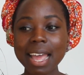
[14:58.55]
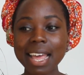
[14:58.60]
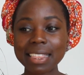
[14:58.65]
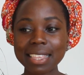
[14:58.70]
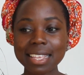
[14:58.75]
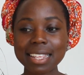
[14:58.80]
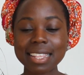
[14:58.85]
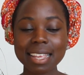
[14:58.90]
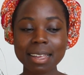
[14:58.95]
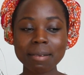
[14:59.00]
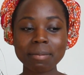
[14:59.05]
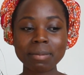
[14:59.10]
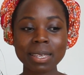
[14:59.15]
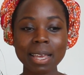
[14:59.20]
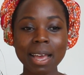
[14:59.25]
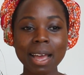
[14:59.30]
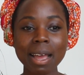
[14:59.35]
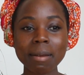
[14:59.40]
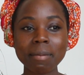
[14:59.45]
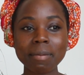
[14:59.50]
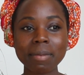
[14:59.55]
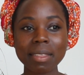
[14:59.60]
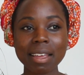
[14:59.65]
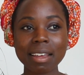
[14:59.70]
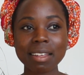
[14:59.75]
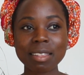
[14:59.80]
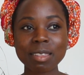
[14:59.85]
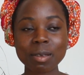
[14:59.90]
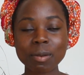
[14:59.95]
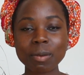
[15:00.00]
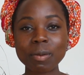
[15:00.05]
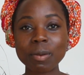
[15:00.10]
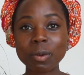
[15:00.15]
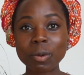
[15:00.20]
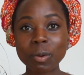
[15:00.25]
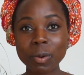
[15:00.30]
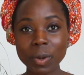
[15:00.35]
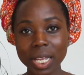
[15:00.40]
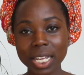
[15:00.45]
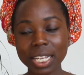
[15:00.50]
at the same time they are so
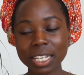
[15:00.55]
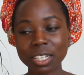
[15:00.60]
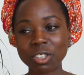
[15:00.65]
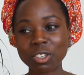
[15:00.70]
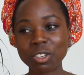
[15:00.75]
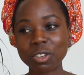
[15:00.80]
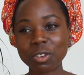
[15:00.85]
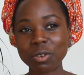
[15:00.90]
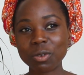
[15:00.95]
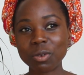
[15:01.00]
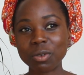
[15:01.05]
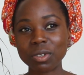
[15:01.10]
quick to